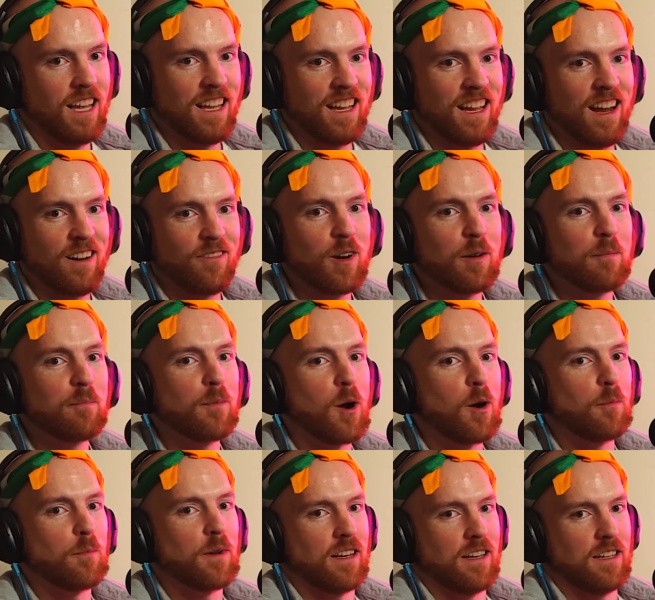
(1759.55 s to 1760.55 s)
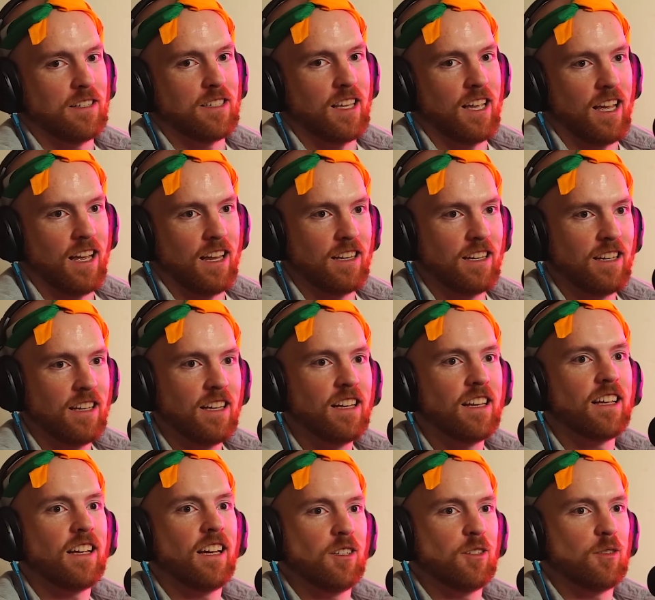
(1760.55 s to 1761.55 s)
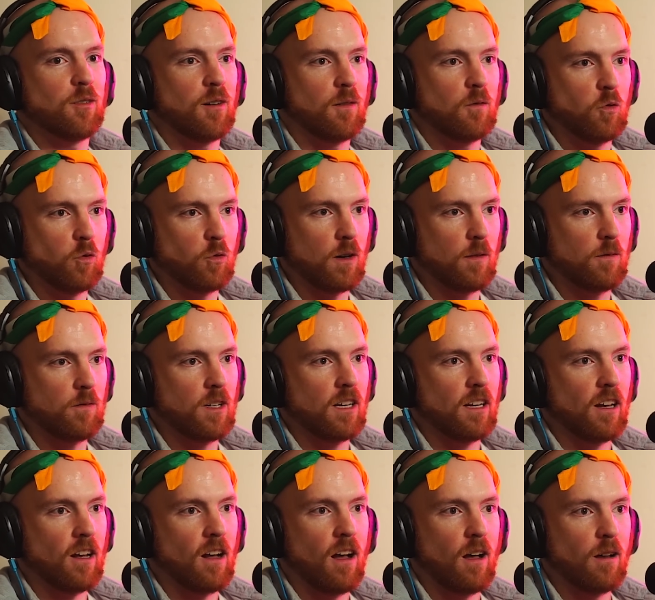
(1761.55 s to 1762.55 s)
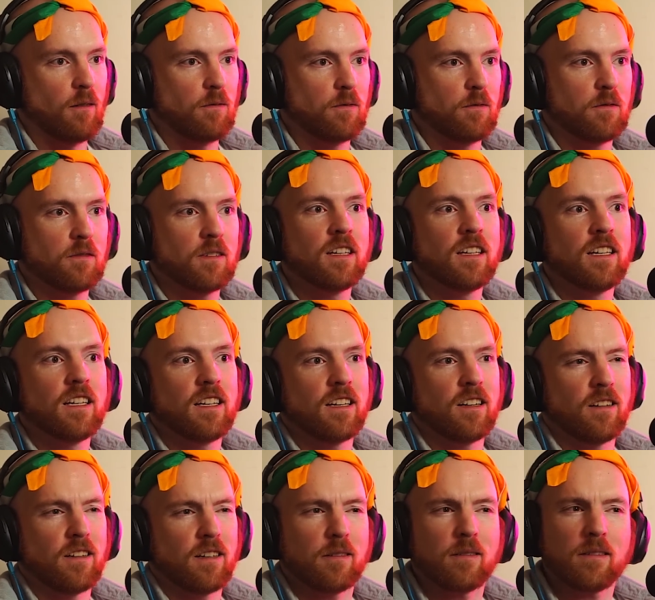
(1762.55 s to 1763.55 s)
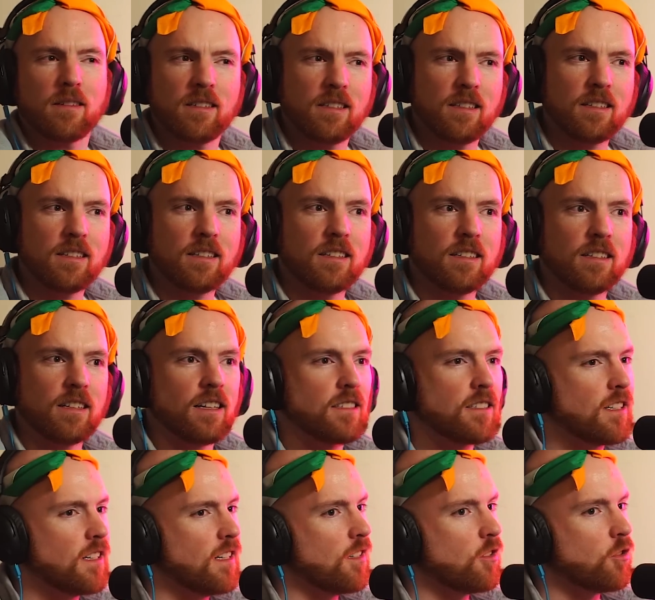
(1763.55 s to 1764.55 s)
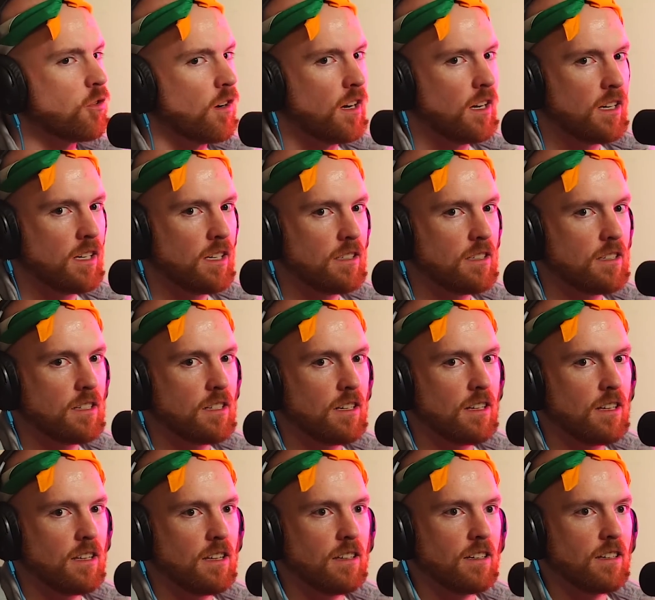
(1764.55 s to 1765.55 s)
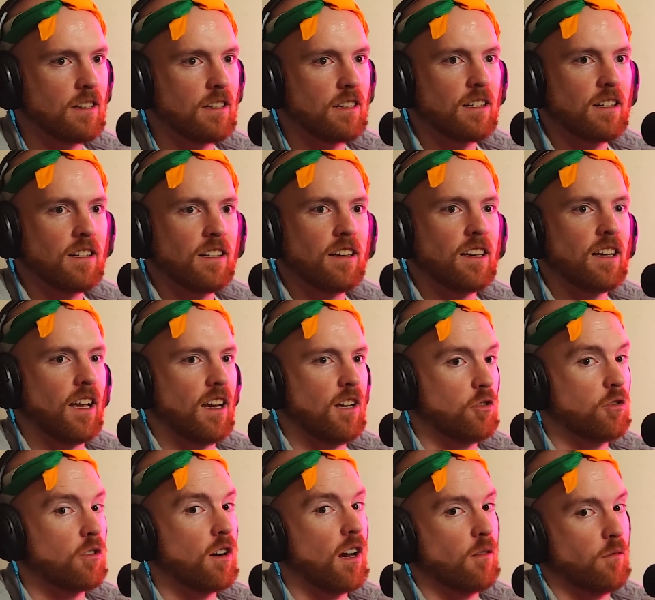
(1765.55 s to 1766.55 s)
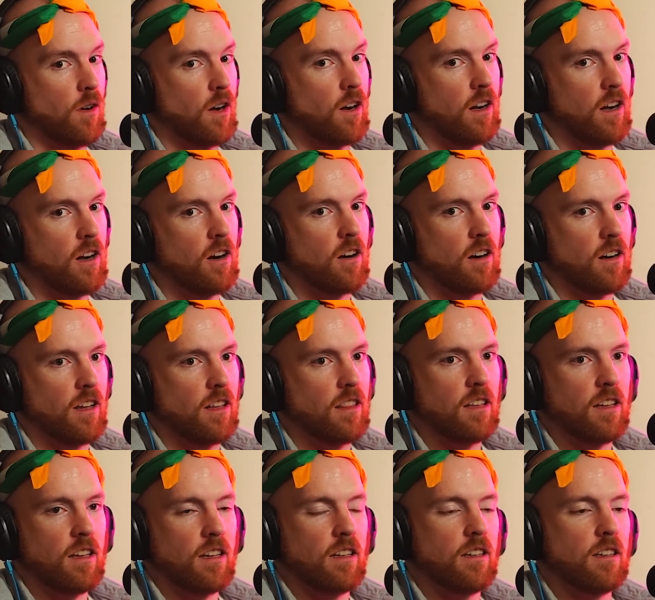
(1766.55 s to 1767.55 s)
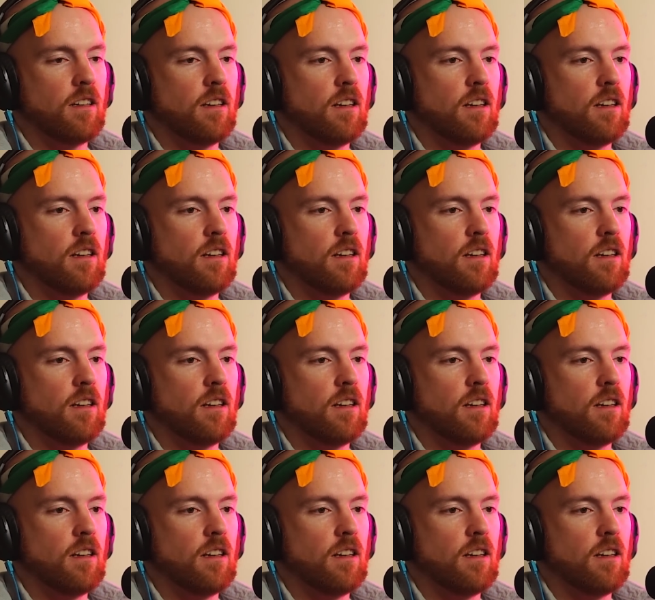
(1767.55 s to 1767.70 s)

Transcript: Every moment is that. He's sort of drifting off. You're like, what? Is he trying still? And he's trying very hard, I think.